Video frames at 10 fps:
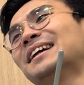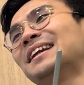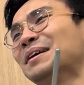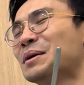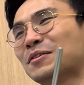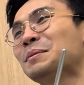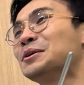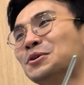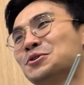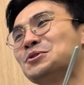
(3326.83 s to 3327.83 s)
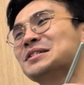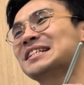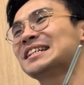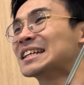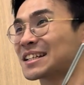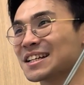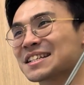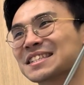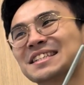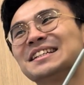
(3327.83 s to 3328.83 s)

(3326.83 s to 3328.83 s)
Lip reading: Then wait for me to go through in class.